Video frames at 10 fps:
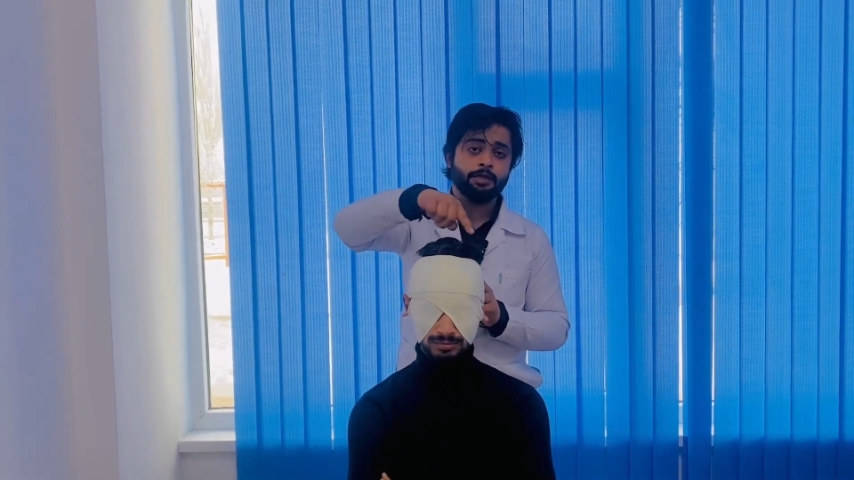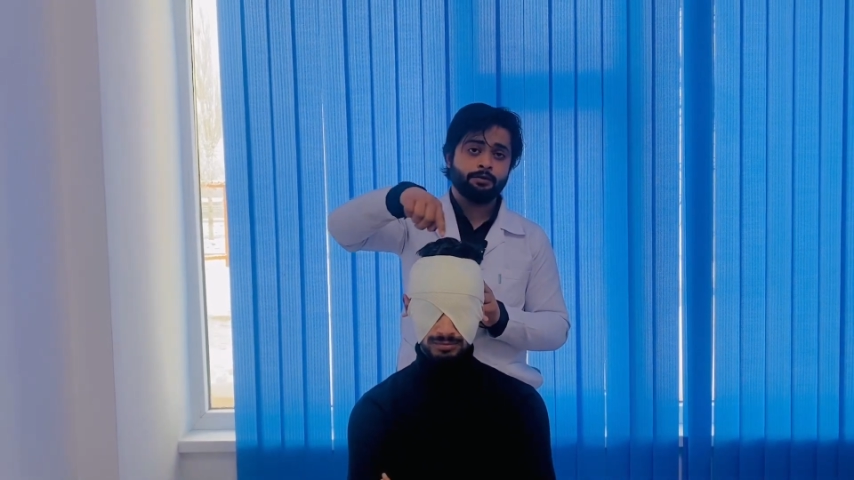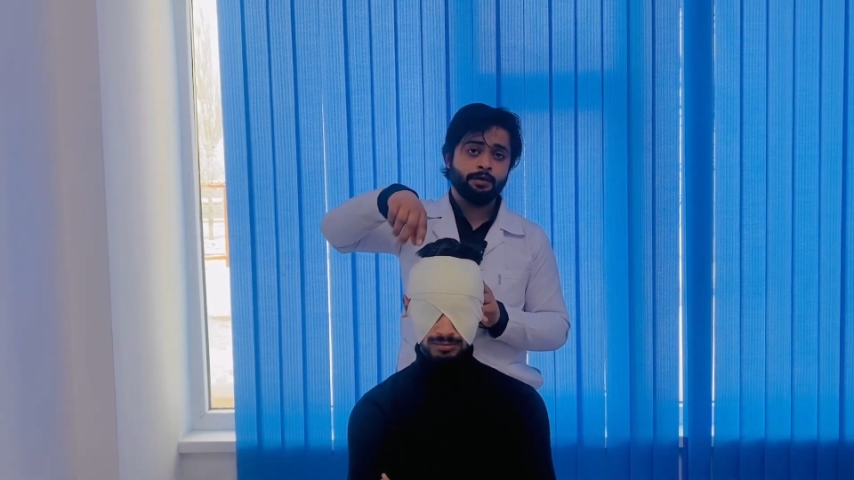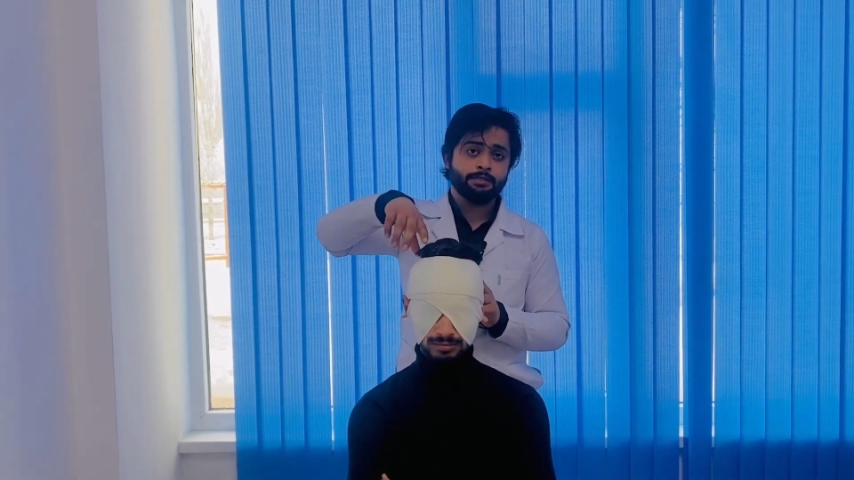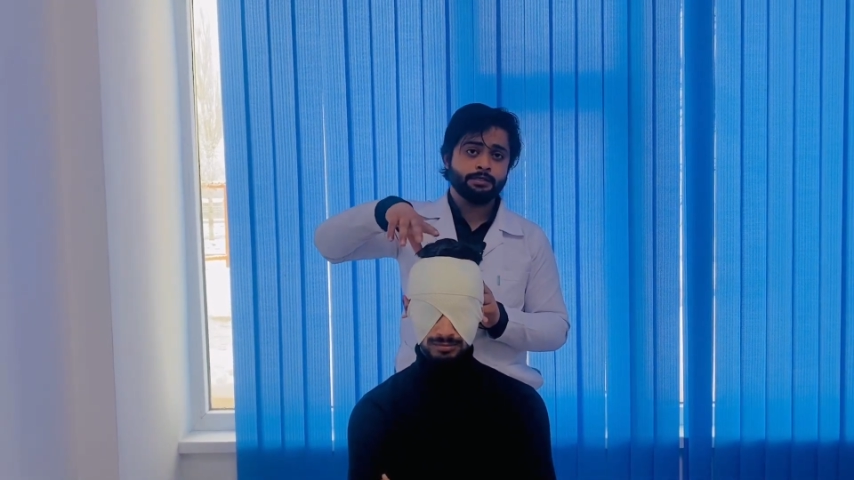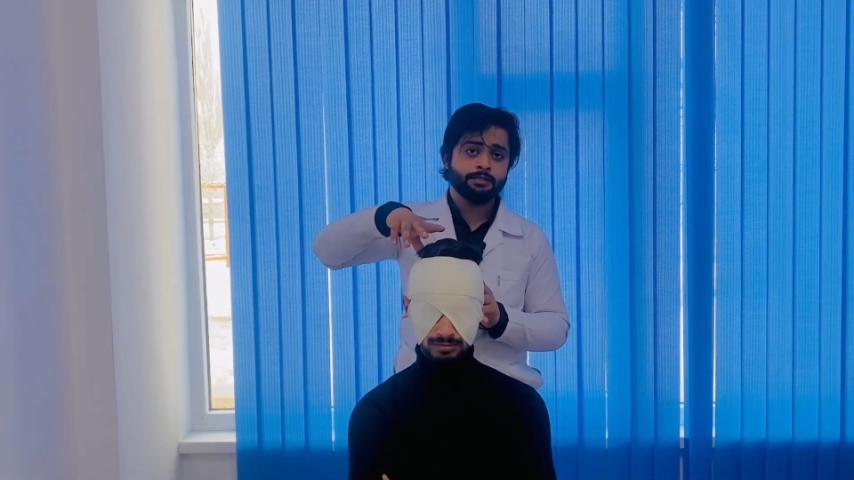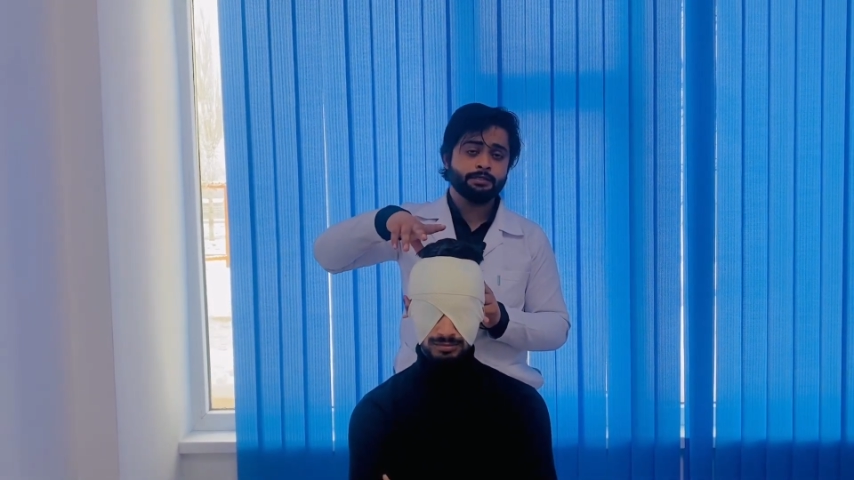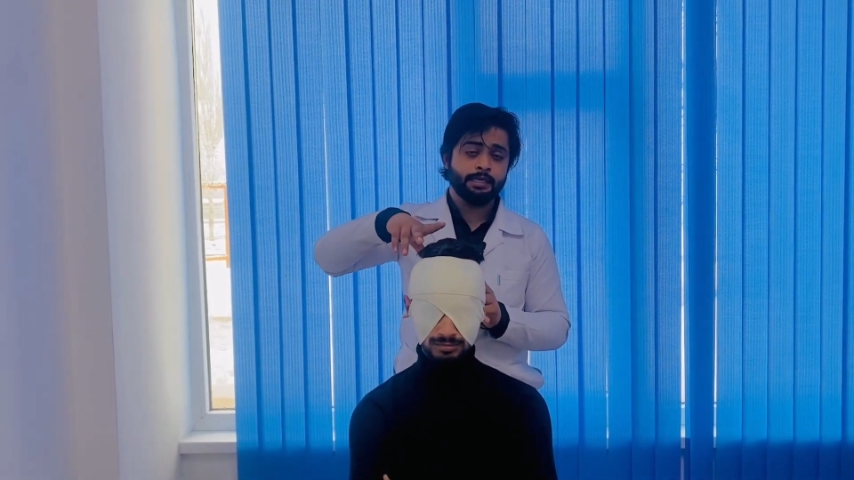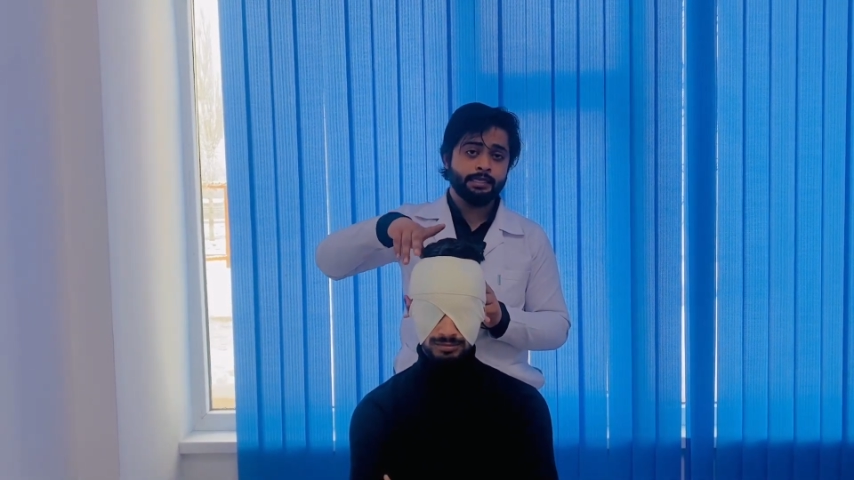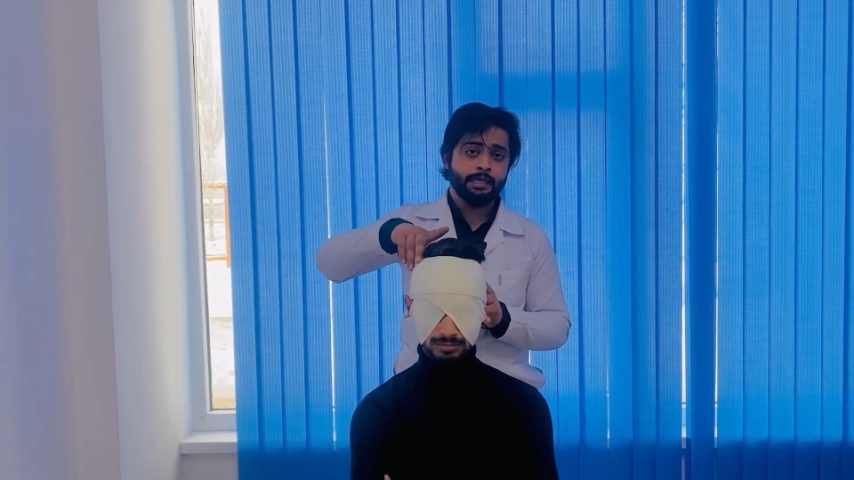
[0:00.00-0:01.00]

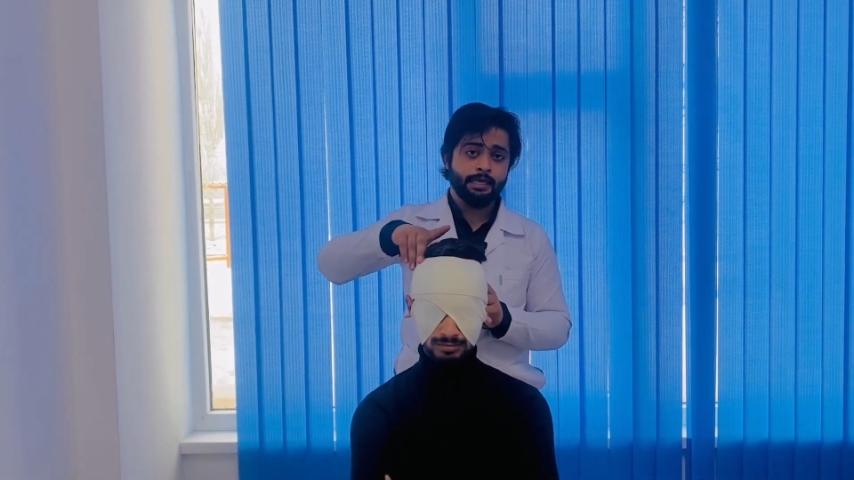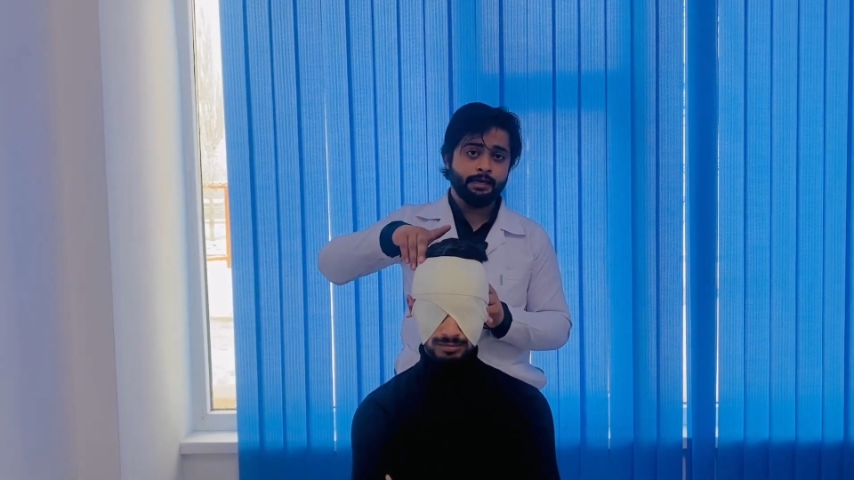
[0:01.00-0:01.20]
circulations in the